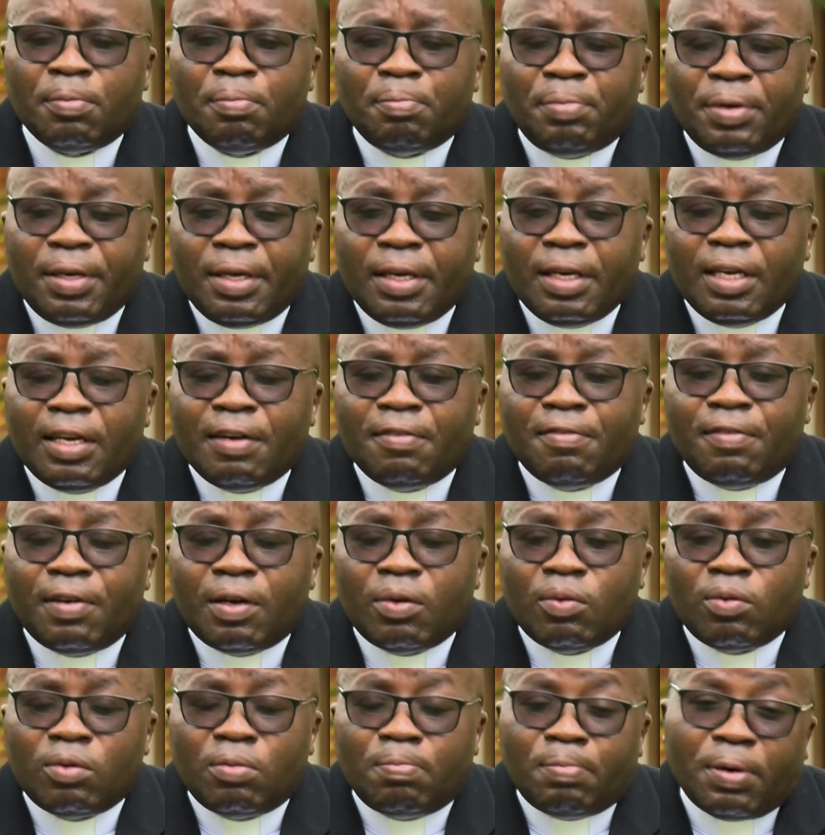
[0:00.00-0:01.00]
Being a
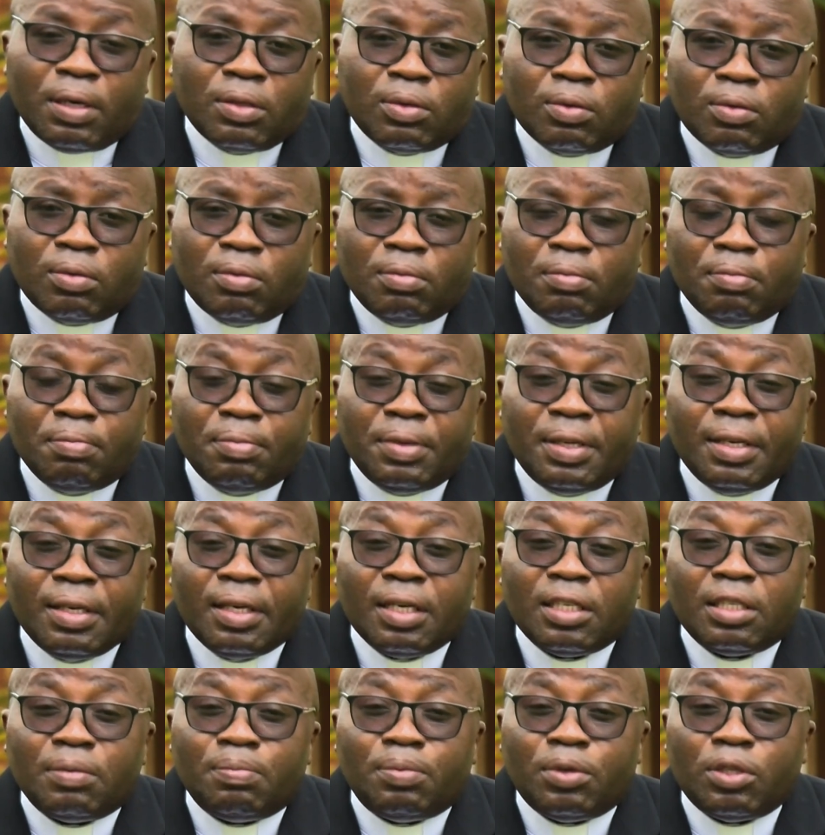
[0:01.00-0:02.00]
very good person,
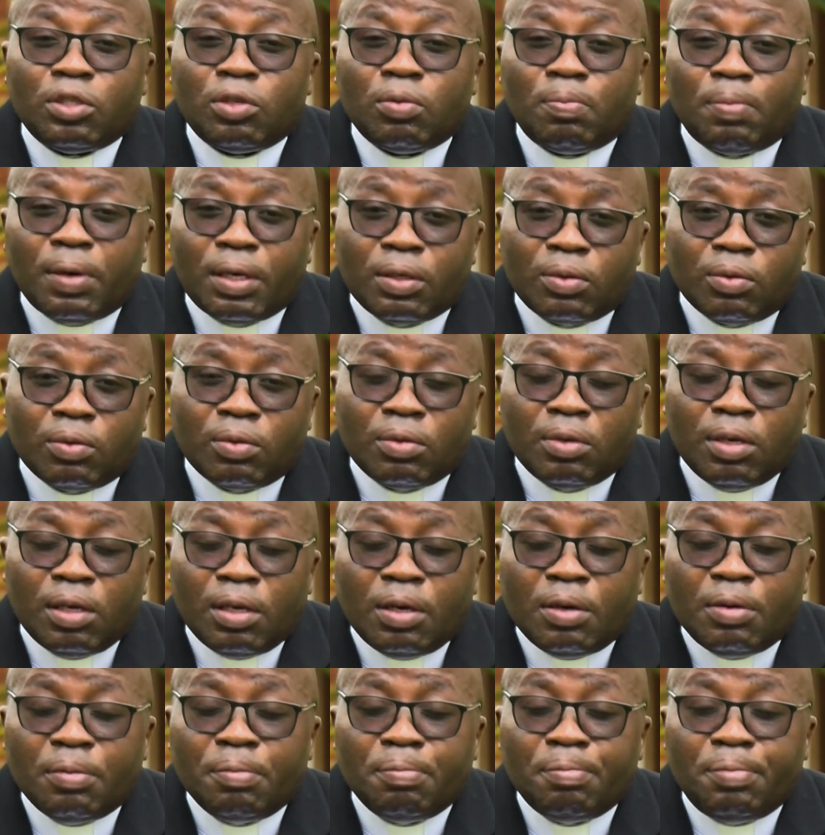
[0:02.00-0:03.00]
being a spiritual person,
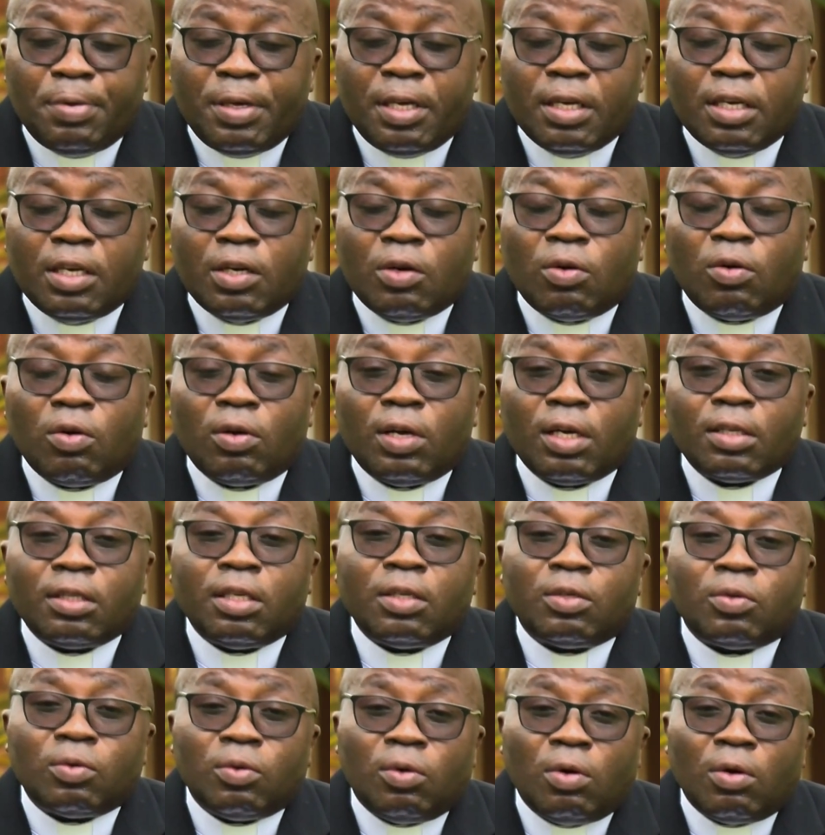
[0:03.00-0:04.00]
being
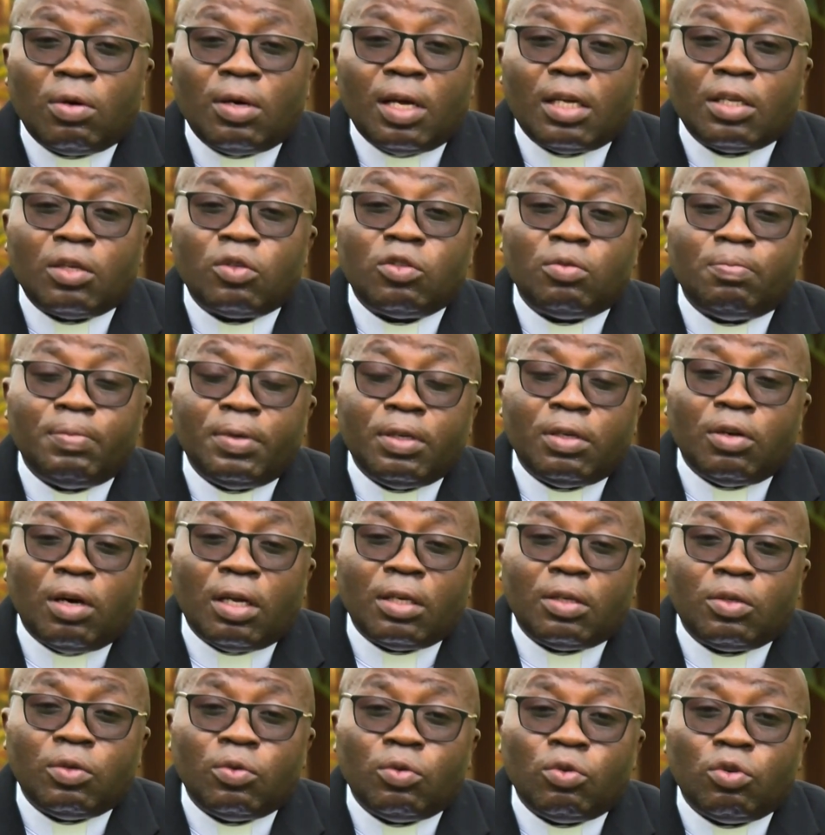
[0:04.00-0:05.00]
connected to God does not mean
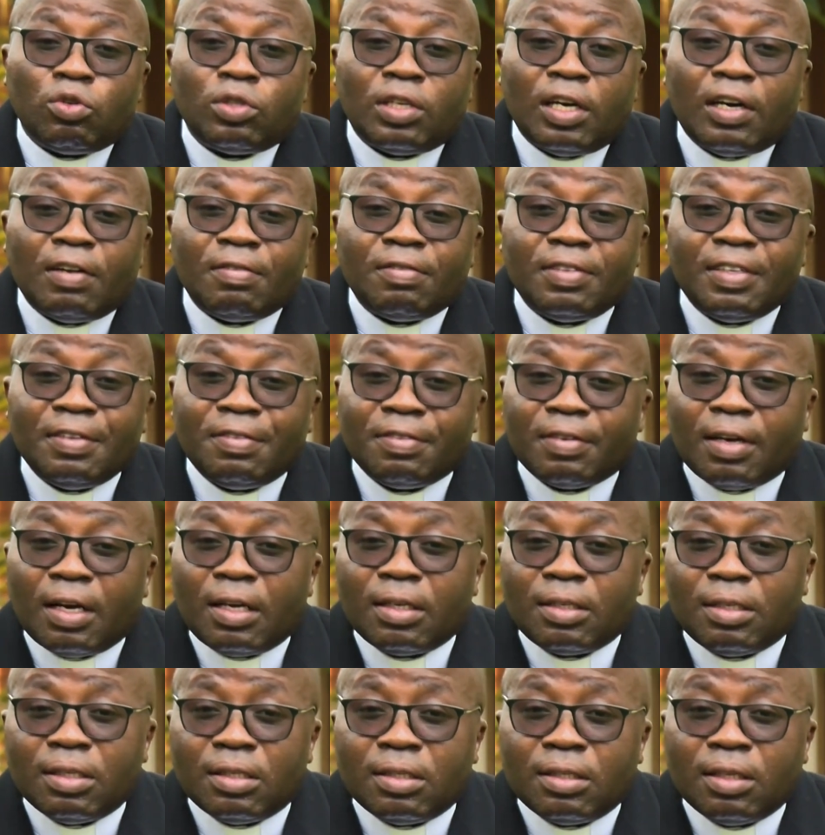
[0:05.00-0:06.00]
that you not have
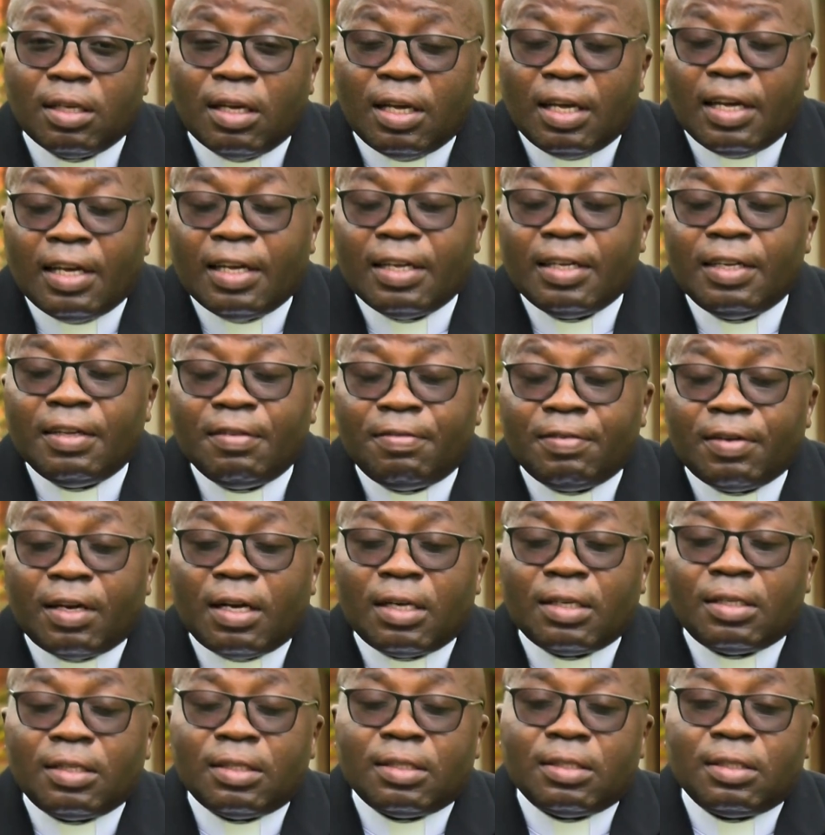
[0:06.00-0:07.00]
difficulties.
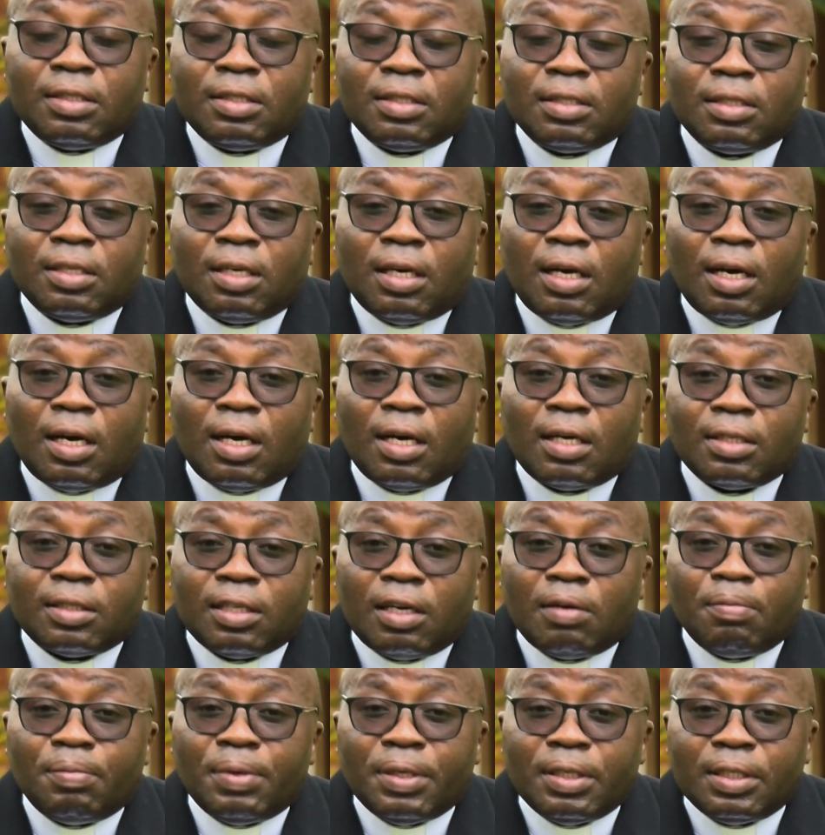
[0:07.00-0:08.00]
Difficulties,
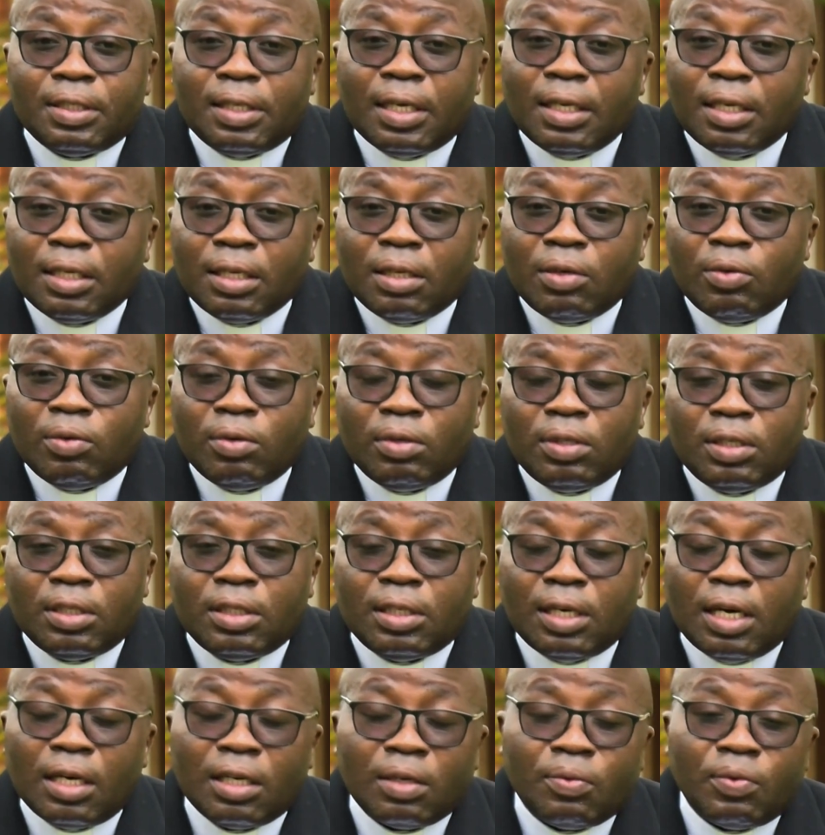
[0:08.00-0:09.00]
as I've been telling you,
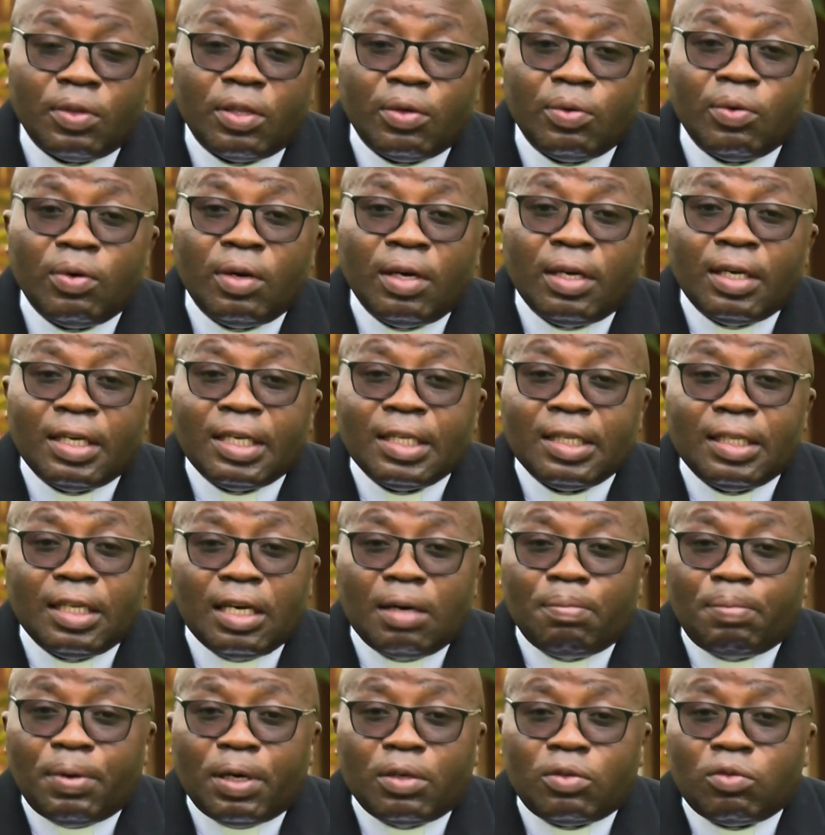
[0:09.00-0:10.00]
sharing with you,
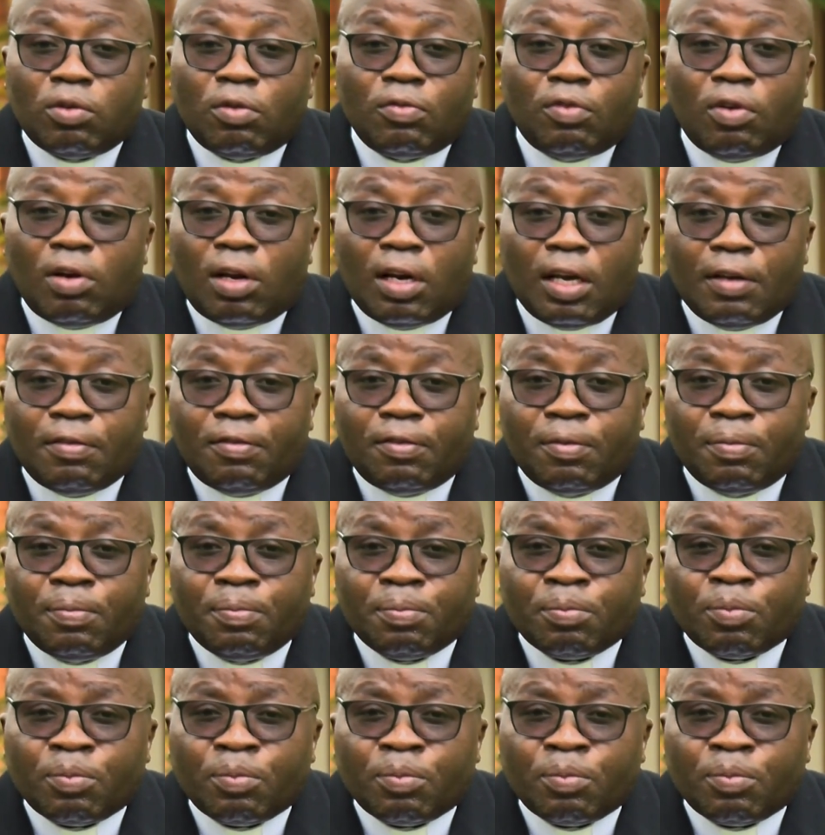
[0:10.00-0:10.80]
they are part of your life.